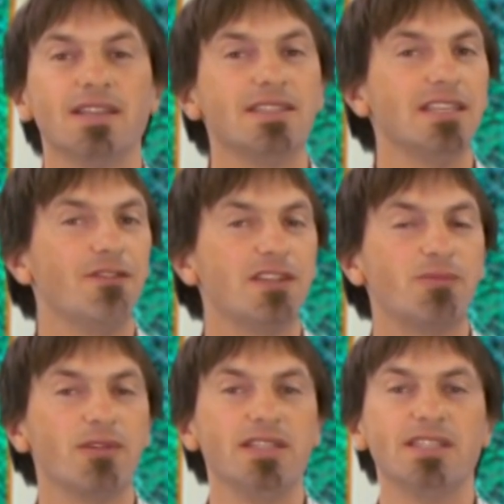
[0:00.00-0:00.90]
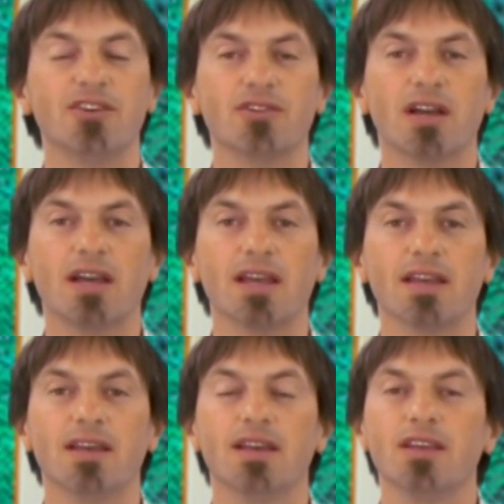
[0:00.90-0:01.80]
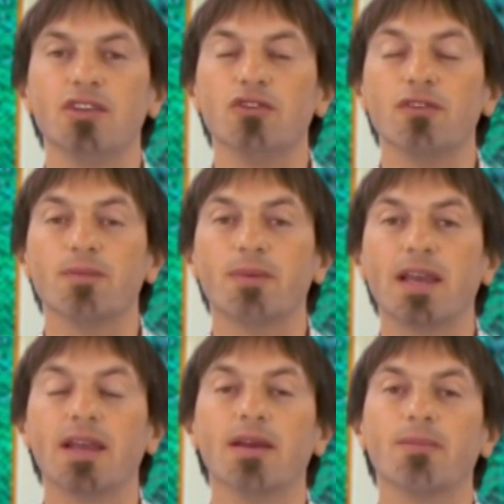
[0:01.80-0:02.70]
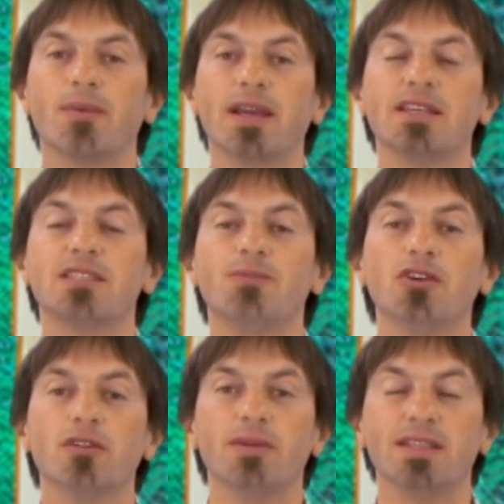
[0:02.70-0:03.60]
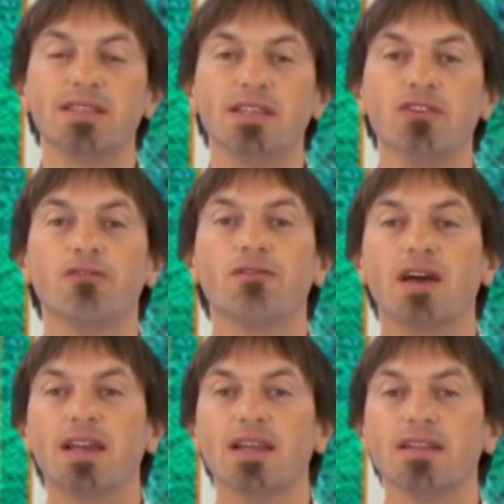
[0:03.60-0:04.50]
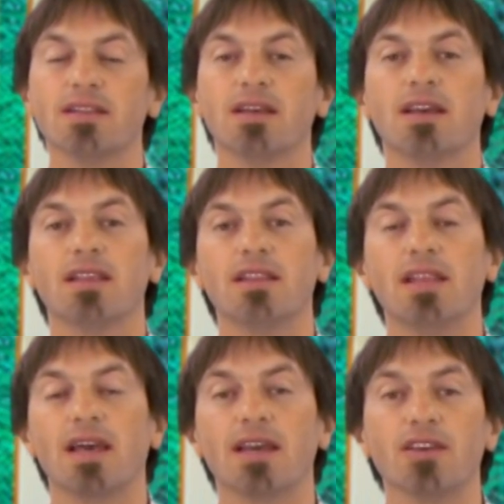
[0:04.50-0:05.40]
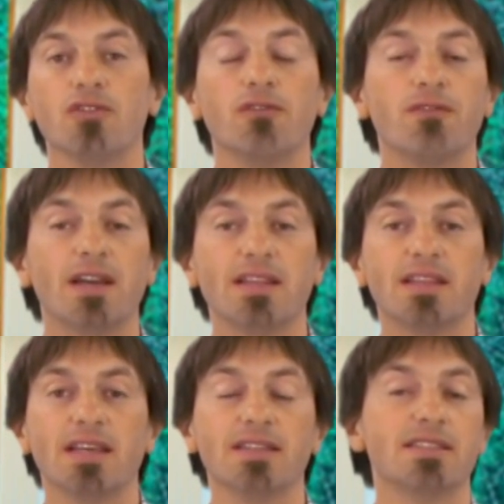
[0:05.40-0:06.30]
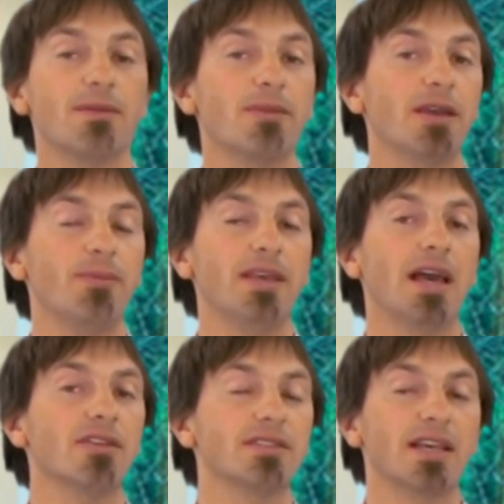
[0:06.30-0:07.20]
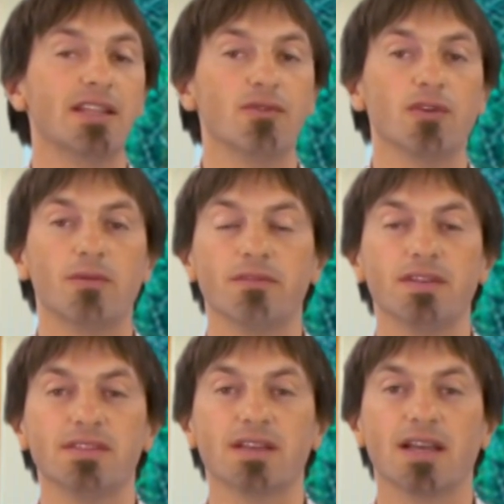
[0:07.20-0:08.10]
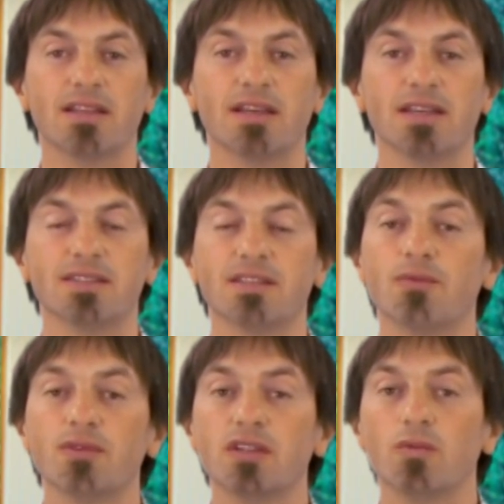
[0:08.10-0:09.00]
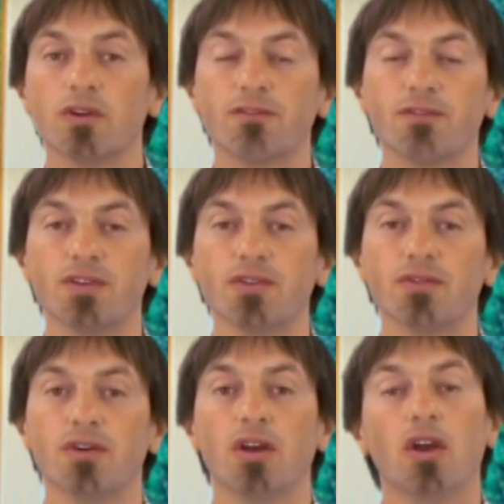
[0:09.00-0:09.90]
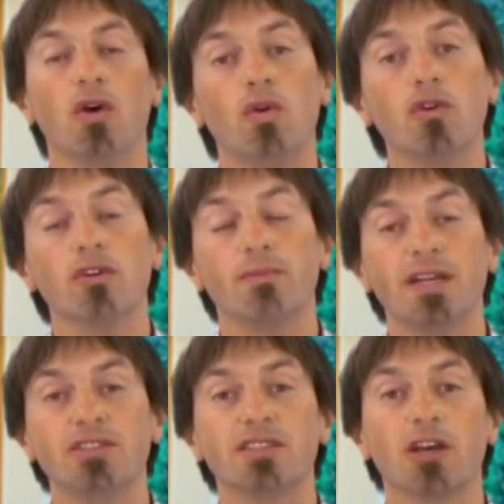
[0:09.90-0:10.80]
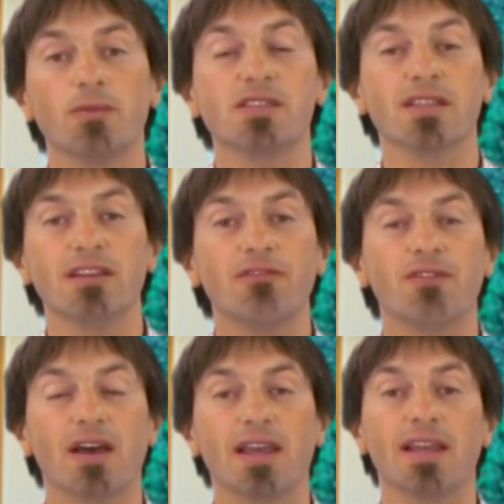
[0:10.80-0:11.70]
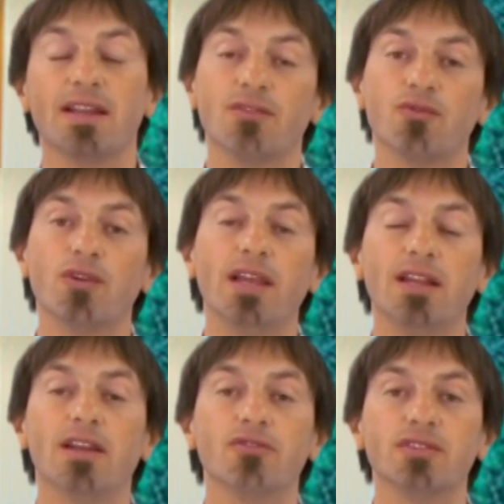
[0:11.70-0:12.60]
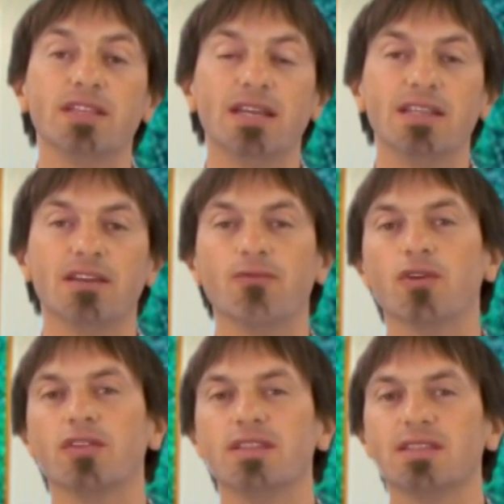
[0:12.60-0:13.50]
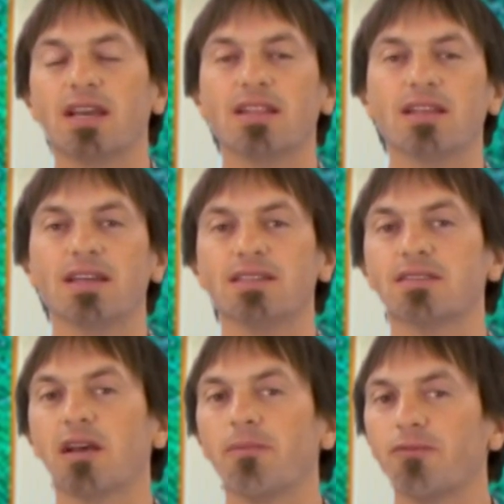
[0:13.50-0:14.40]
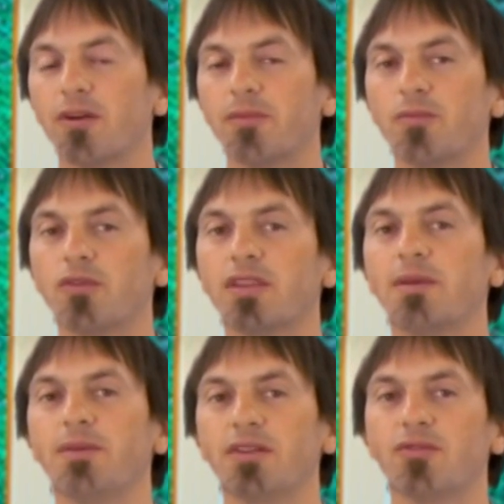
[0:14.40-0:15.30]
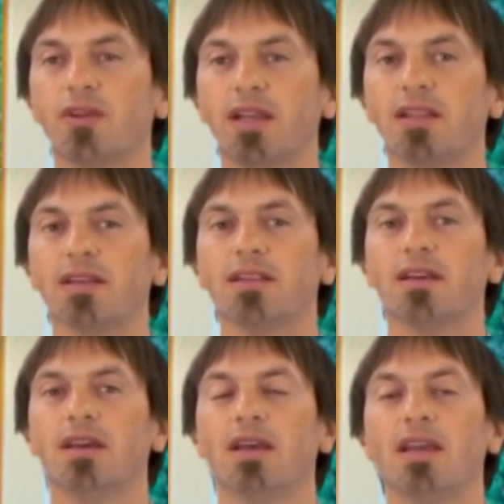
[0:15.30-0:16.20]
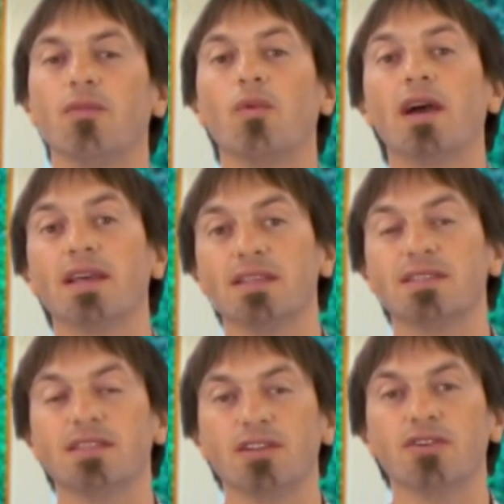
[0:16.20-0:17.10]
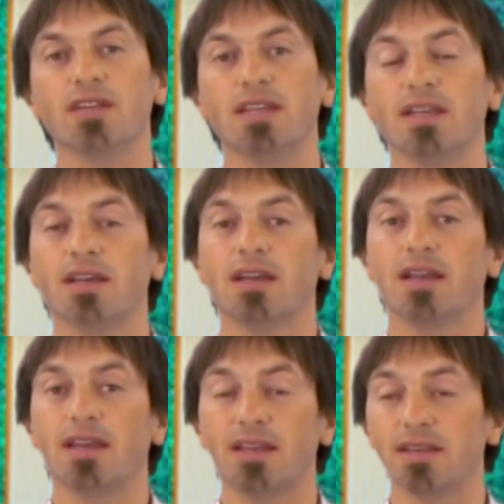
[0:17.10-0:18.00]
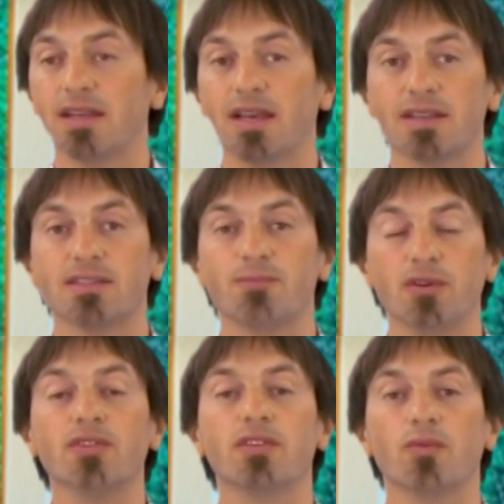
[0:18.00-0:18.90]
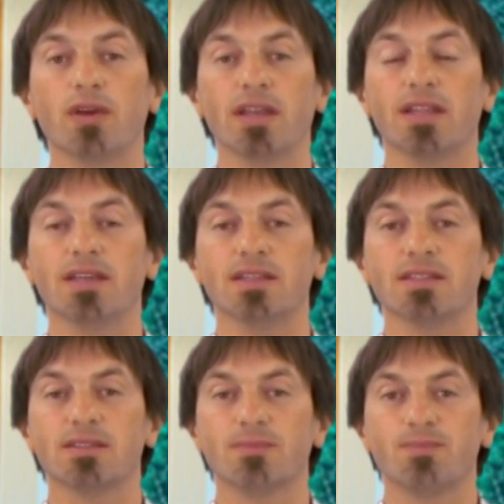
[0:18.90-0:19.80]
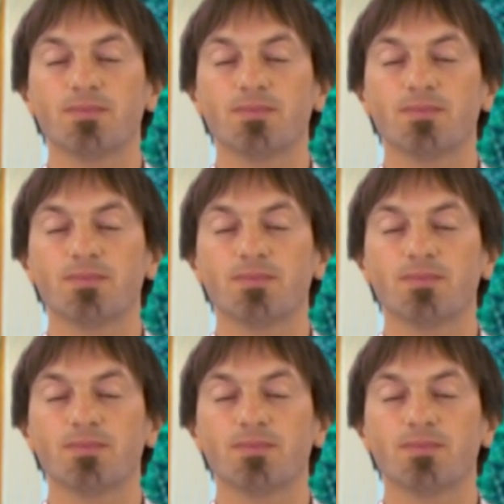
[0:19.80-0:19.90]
See if it's pleasing or not. You know, by experimenting, you'll find things that might be outside the realm of these guidelines that really work for you. Or it might just help solidify and create an understanding of where these guidelines come from and where they've been created and why this theory has built the way it is.